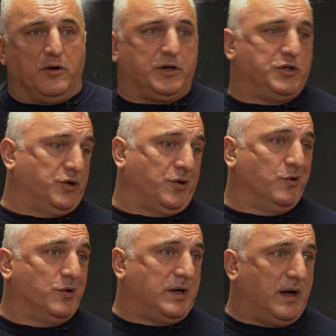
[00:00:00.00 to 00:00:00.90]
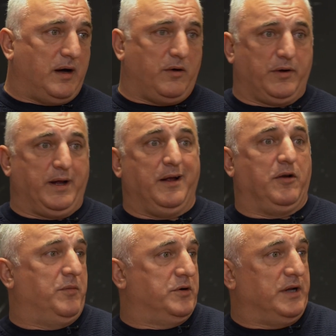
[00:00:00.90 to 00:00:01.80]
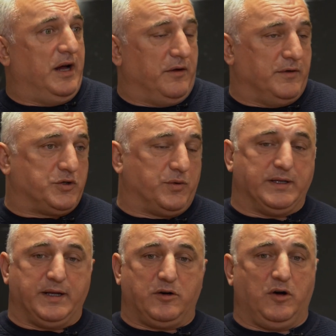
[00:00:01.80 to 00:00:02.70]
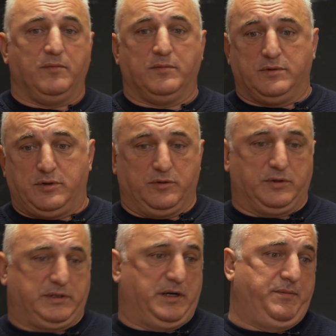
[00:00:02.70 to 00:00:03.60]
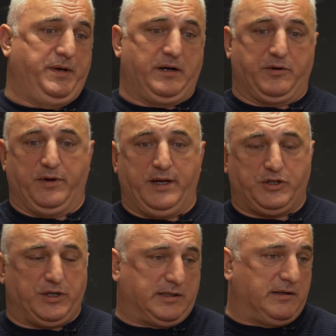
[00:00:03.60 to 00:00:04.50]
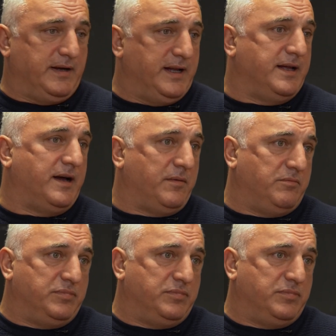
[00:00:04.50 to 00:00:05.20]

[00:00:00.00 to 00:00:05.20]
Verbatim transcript: Jokic or Luka or I know Bogdanovic when they come to Serbia, Croatia, Slovenia,